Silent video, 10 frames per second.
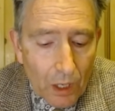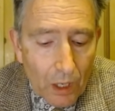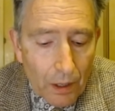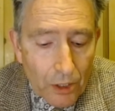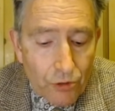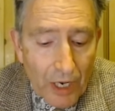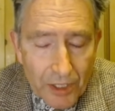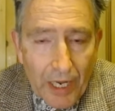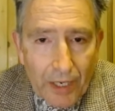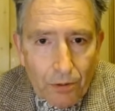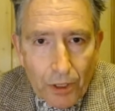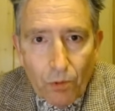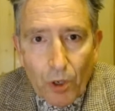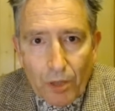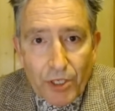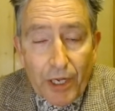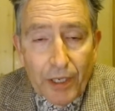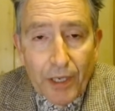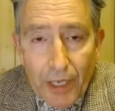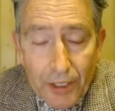address adequately what I'm saying.
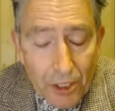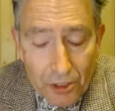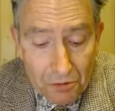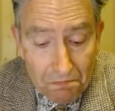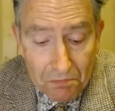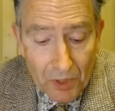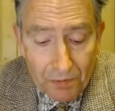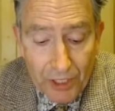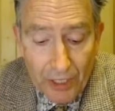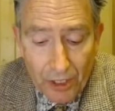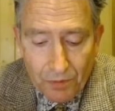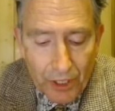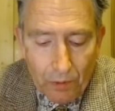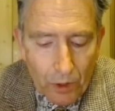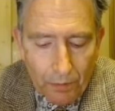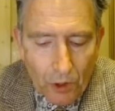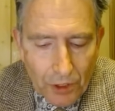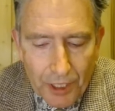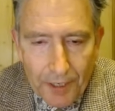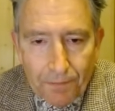He just says I'm saying what I'm not
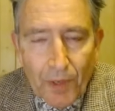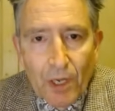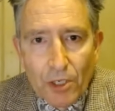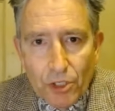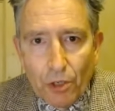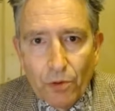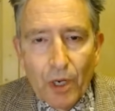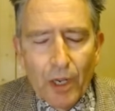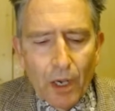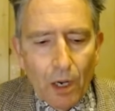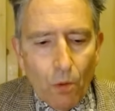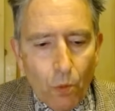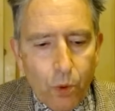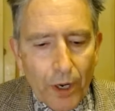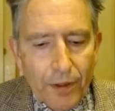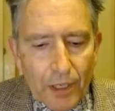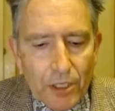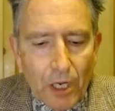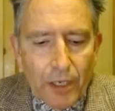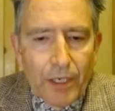saying. So what I think is
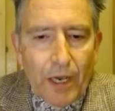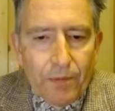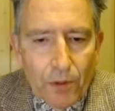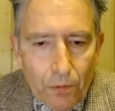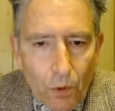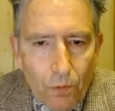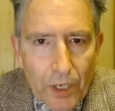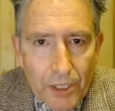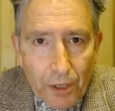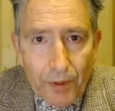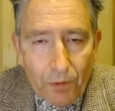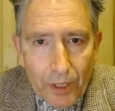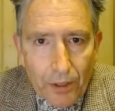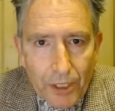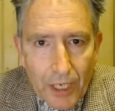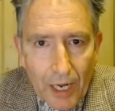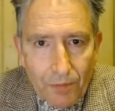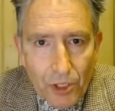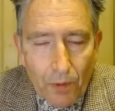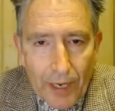likely to happen, when I say we're going to collapse our
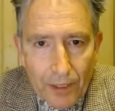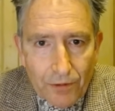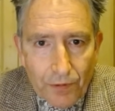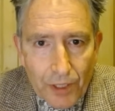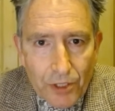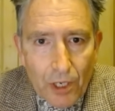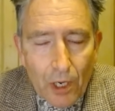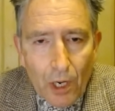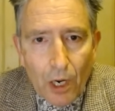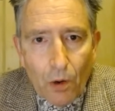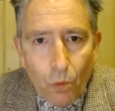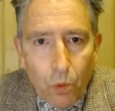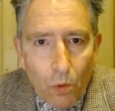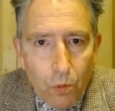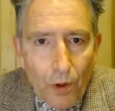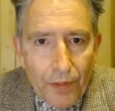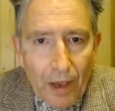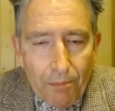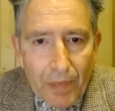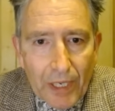way out of this, what that
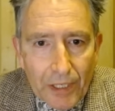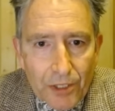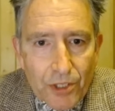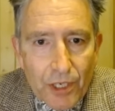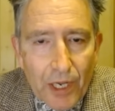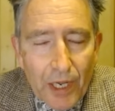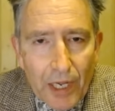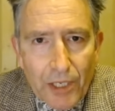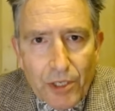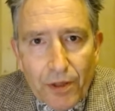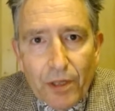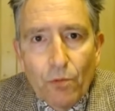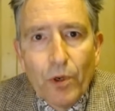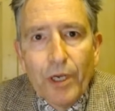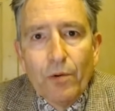means is I think the